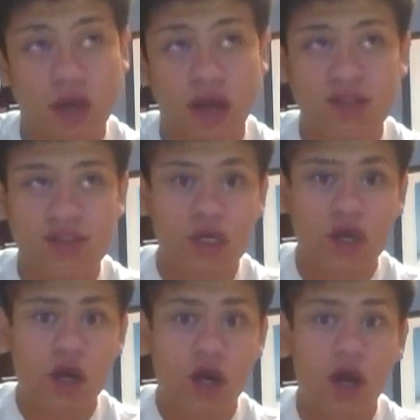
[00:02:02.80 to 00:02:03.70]
not.
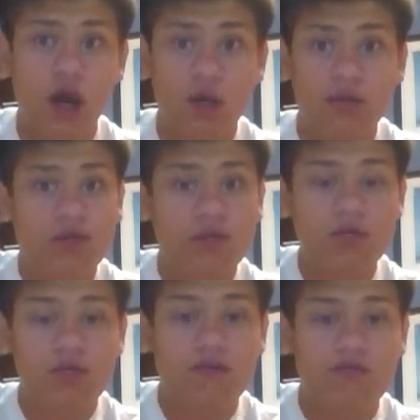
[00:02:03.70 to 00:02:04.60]

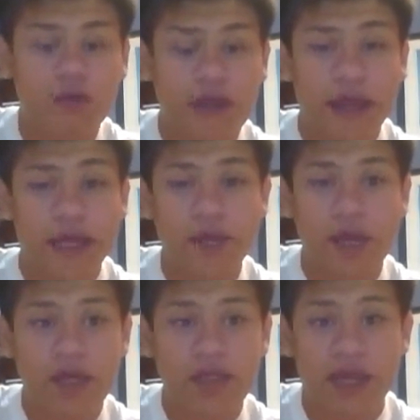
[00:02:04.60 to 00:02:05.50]
He would have
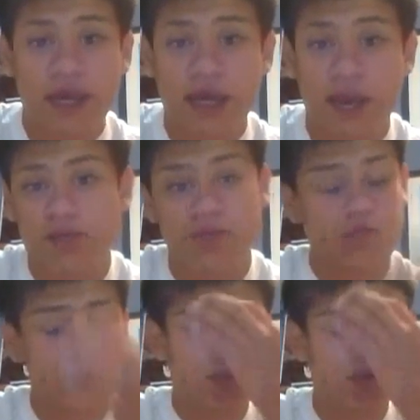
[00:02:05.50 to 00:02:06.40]
reanimated, and
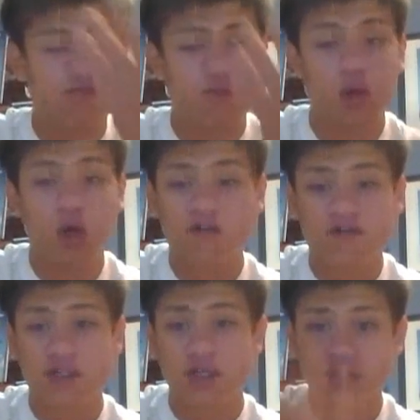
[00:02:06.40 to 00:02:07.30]
they would have
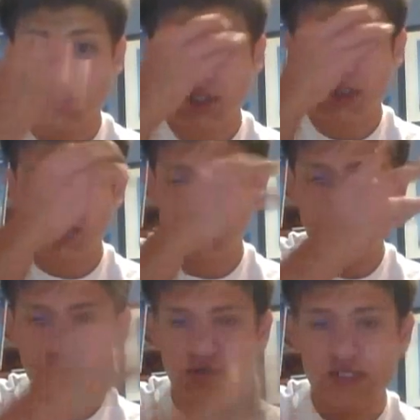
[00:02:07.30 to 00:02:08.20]
carved a W
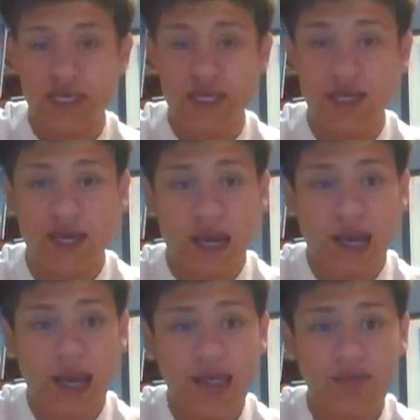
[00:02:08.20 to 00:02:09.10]
into his head,
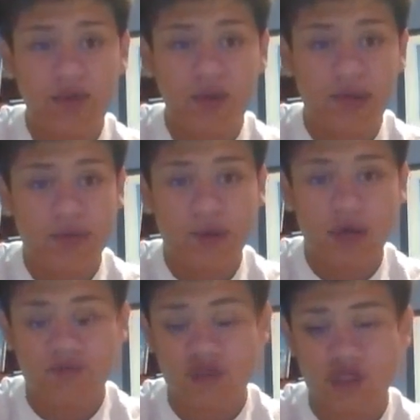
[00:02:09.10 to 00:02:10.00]
and he would have been
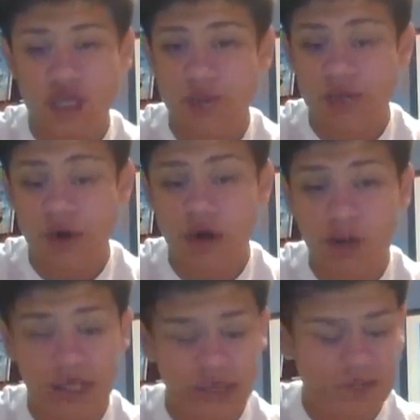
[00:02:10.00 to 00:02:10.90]
part of the zombie
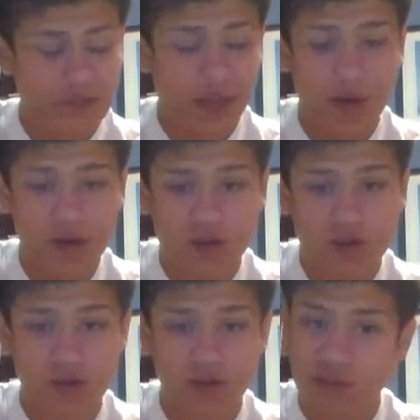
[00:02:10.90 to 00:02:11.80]
army now, or
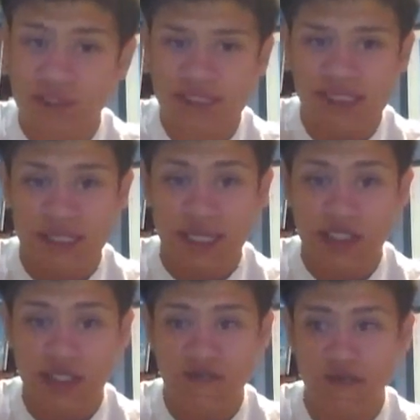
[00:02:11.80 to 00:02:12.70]
the Z
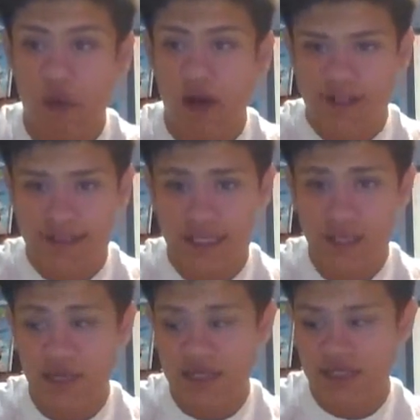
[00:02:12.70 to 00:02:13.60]
Nation of The Walking
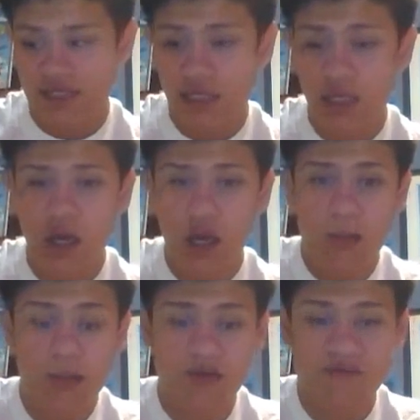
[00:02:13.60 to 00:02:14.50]
Dead, basically,
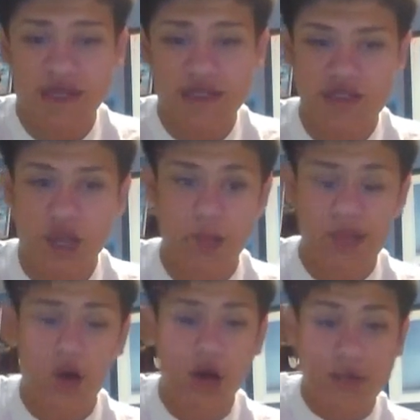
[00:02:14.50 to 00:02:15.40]
part of that
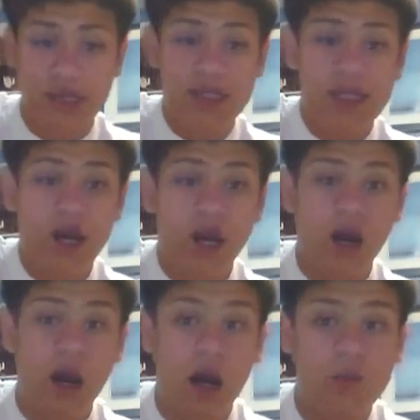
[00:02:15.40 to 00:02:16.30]
zombie army.
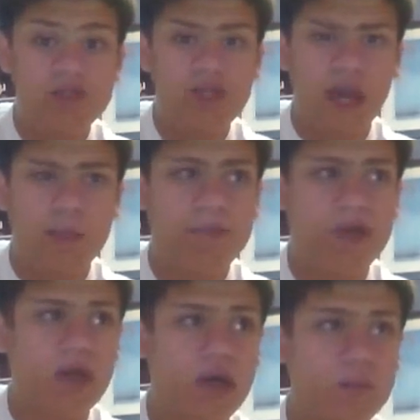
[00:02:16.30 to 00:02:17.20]

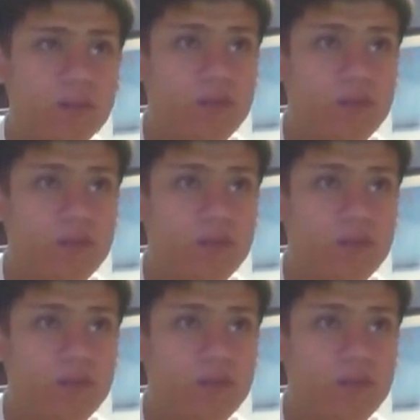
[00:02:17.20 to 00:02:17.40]
But